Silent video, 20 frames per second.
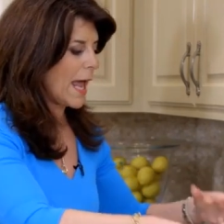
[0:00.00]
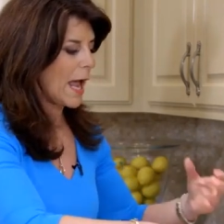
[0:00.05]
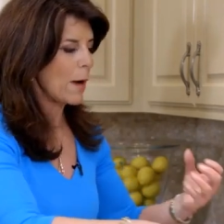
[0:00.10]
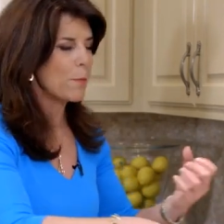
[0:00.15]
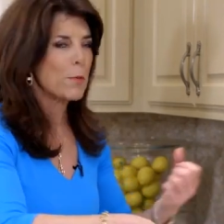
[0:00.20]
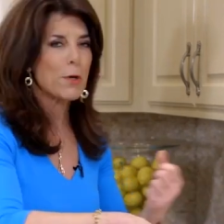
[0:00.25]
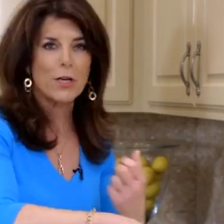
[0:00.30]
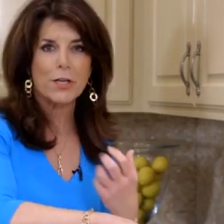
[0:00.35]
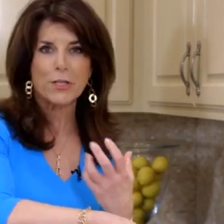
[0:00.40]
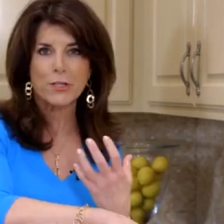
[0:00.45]

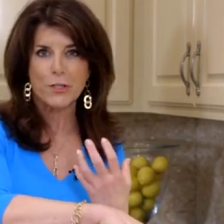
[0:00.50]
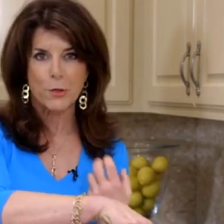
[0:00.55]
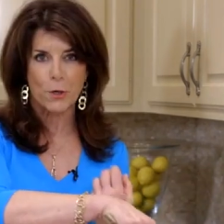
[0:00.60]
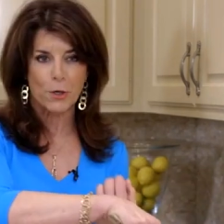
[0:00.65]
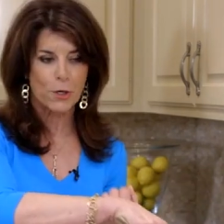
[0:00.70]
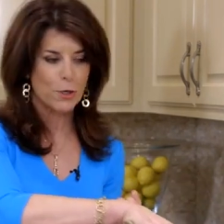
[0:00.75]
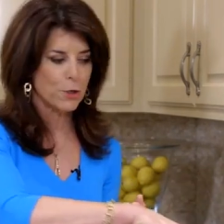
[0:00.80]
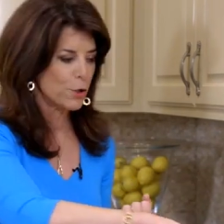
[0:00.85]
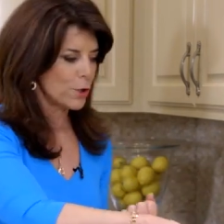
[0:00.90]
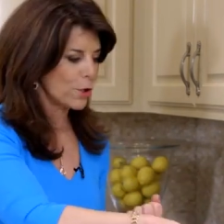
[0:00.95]
and we're going to
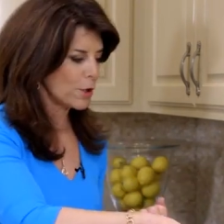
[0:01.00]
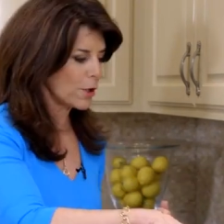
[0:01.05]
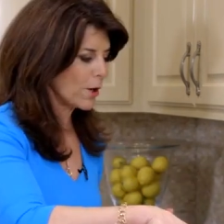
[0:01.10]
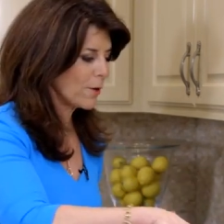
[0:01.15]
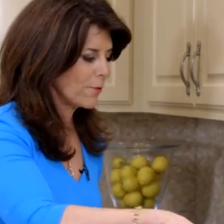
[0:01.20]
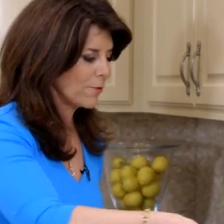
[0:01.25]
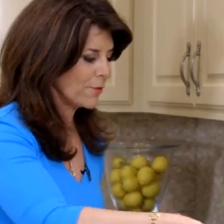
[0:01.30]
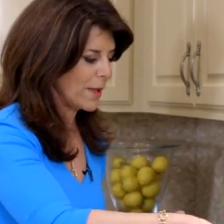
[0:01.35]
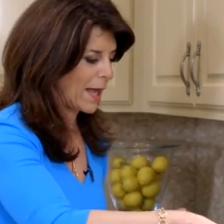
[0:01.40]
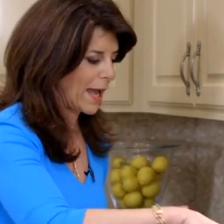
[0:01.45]
sort of cook
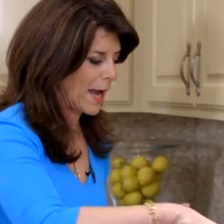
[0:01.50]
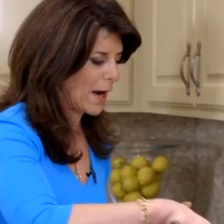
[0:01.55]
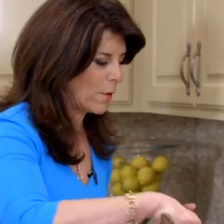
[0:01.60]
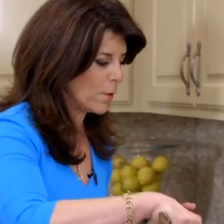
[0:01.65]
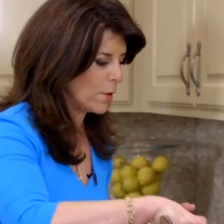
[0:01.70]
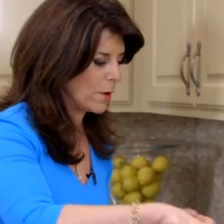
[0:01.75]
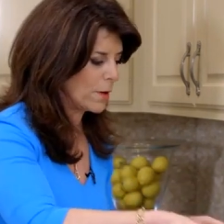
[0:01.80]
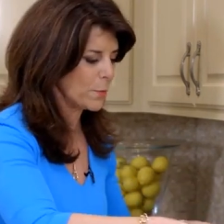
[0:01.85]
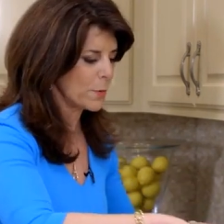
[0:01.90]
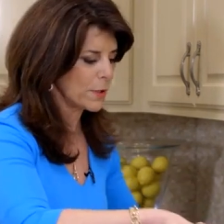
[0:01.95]
our
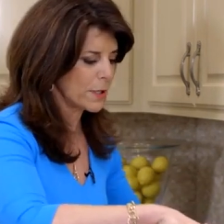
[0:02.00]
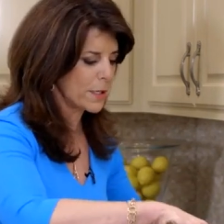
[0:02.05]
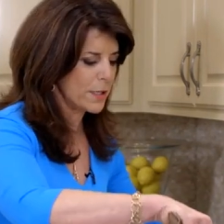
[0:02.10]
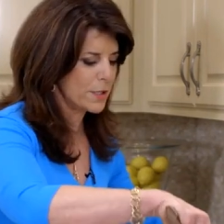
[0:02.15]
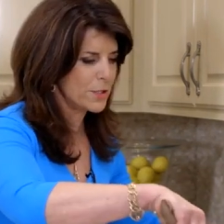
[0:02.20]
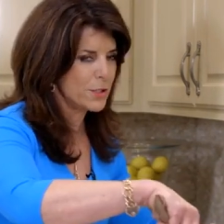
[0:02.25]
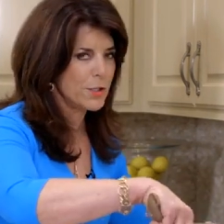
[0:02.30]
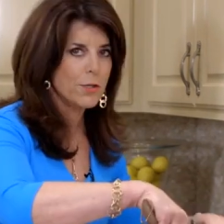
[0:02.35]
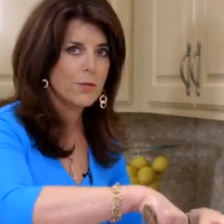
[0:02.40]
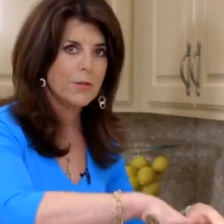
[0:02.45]
flour, and we're
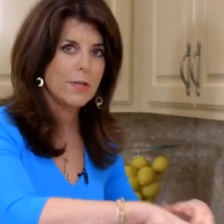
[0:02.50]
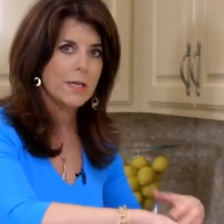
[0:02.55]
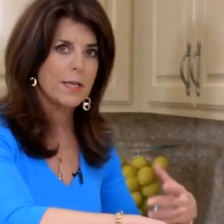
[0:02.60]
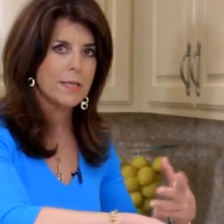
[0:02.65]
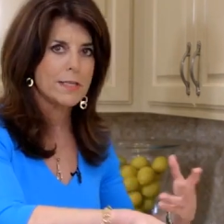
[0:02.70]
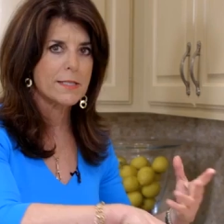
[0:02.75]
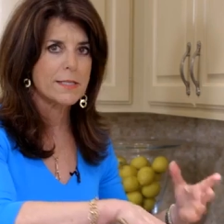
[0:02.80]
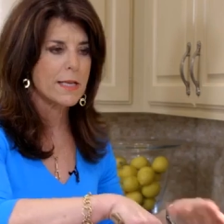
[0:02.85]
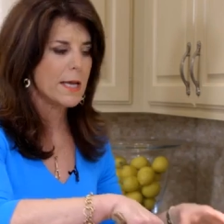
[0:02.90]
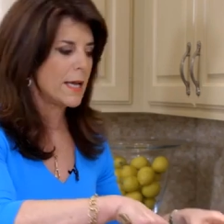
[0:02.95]
going to do
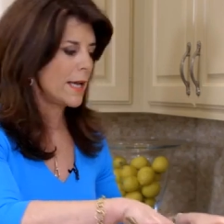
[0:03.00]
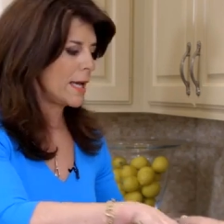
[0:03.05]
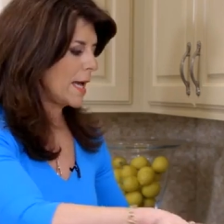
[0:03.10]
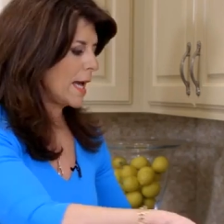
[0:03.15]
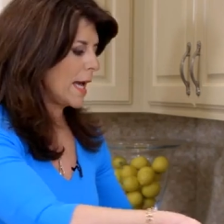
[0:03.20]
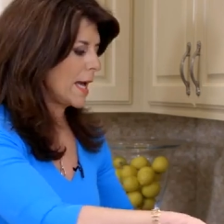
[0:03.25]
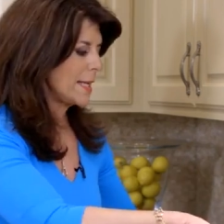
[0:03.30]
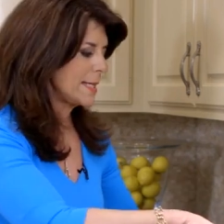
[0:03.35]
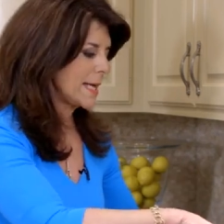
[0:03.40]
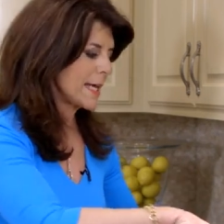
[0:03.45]
this.
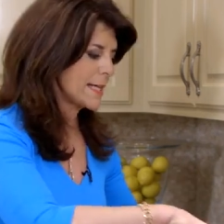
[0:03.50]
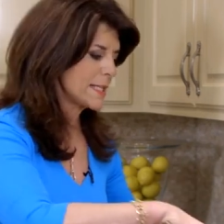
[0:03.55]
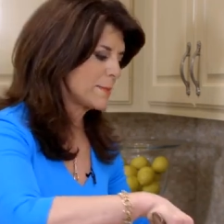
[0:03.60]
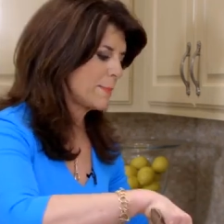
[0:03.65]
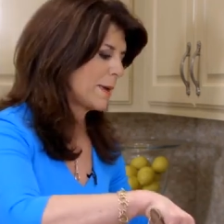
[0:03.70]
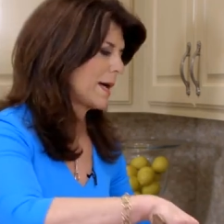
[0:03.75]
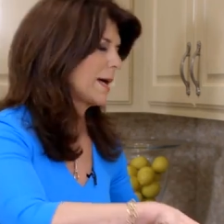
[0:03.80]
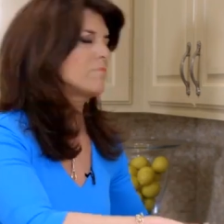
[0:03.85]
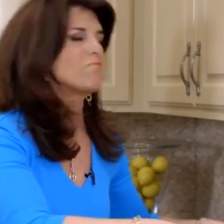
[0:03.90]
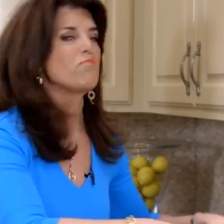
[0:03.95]
It takes
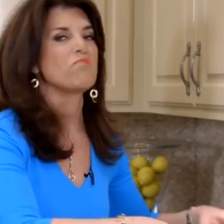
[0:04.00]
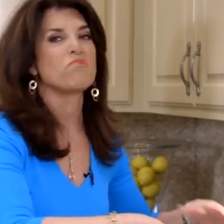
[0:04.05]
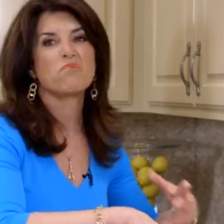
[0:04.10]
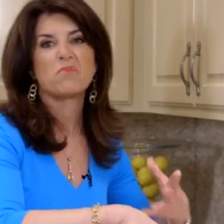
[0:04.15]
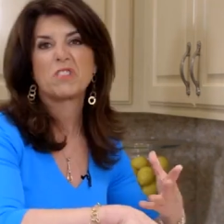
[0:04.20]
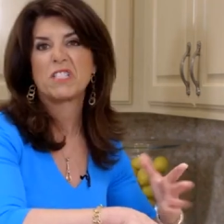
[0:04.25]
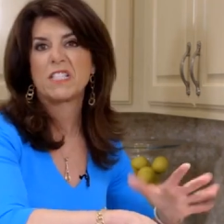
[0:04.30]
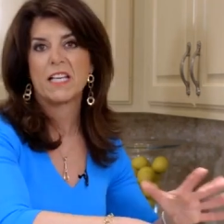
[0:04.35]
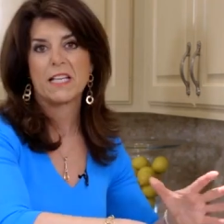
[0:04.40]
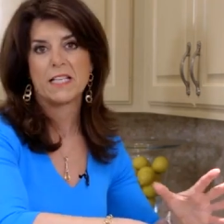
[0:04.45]
about
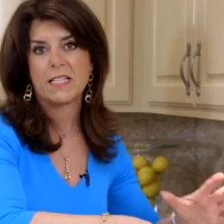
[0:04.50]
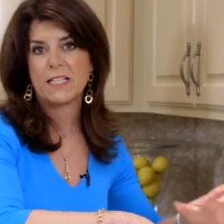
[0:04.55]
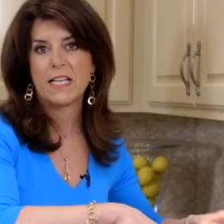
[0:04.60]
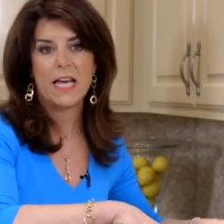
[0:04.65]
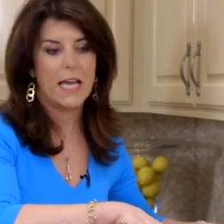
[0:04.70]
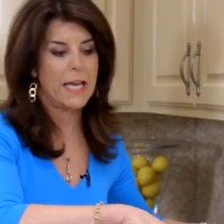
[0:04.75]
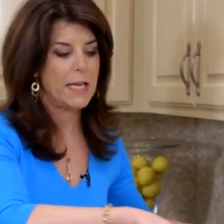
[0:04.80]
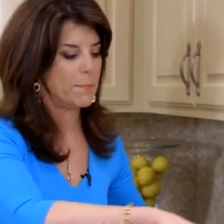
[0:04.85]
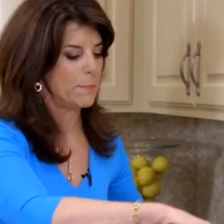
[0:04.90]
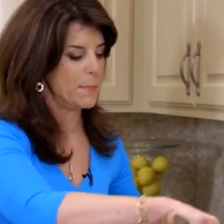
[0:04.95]
6
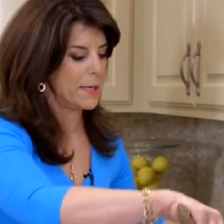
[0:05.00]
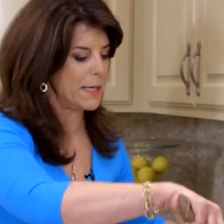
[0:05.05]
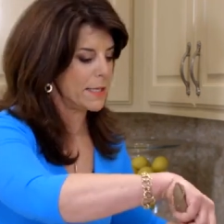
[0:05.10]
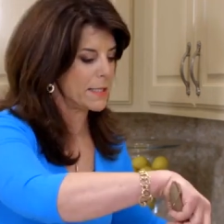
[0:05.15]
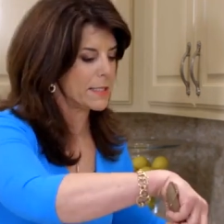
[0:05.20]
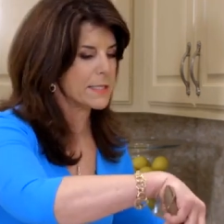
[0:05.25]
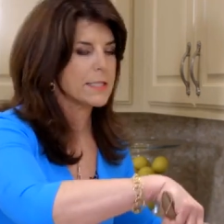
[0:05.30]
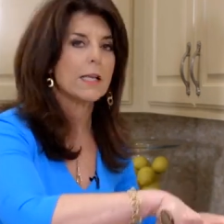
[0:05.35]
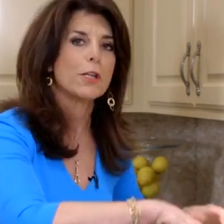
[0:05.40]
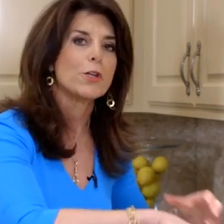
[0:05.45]
to 8
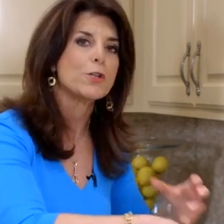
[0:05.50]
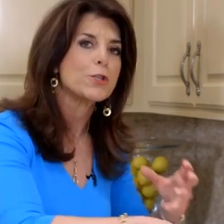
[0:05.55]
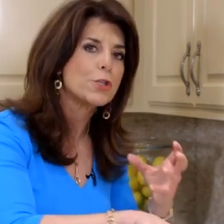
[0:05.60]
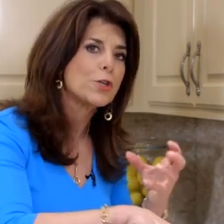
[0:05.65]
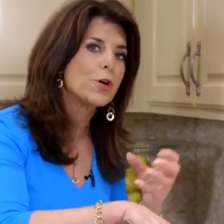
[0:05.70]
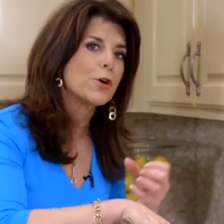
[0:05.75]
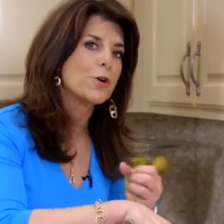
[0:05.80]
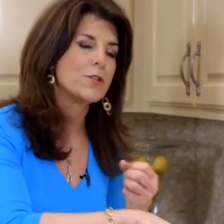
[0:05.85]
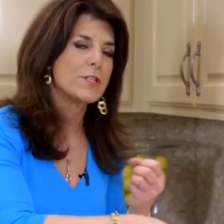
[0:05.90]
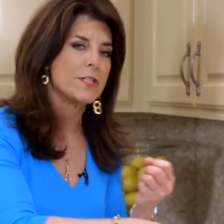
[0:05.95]
minutes till it
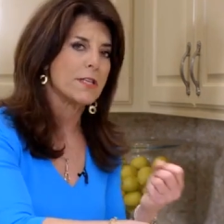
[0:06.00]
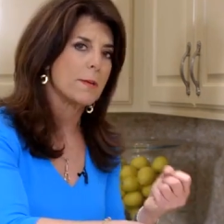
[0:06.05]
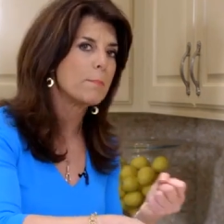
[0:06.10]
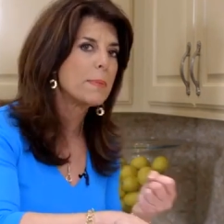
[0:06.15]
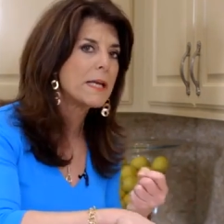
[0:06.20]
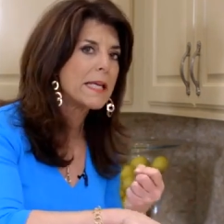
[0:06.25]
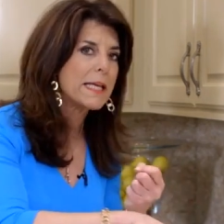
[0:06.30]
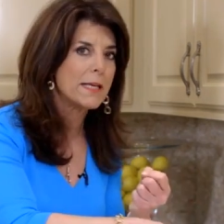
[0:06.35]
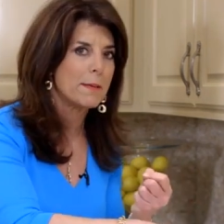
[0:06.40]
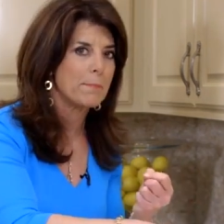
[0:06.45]
turns a
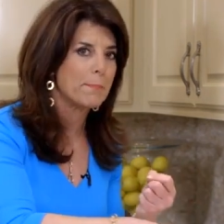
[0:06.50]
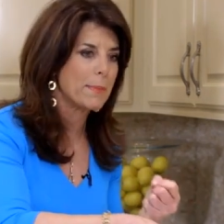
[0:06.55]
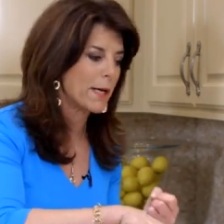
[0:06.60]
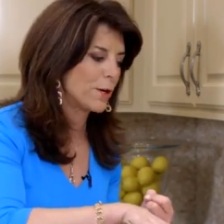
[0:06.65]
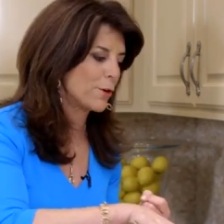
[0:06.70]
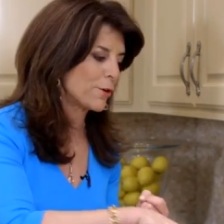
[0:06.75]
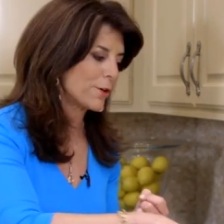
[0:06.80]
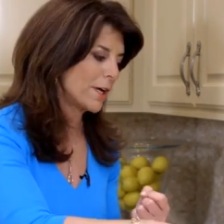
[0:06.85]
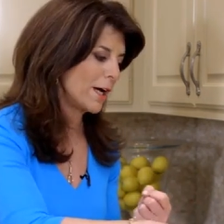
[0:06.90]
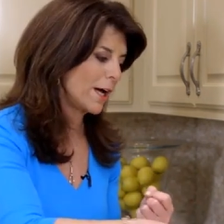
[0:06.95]
peanut
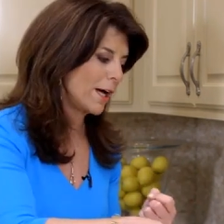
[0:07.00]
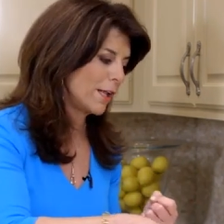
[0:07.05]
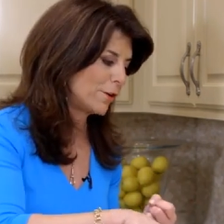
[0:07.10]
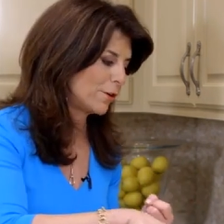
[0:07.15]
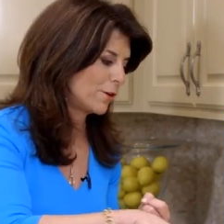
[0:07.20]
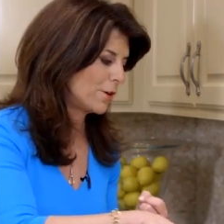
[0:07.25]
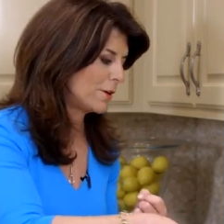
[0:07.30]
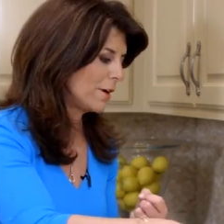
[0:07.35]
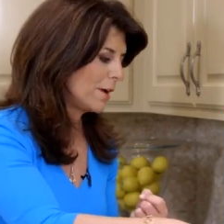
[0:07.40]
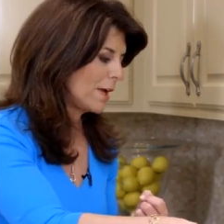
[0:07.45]
butter
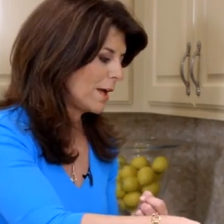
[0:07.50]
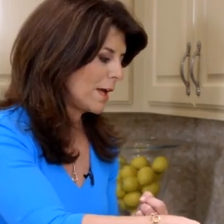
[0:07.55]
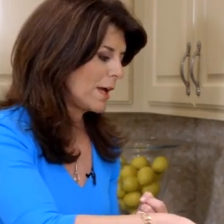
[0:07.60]
color.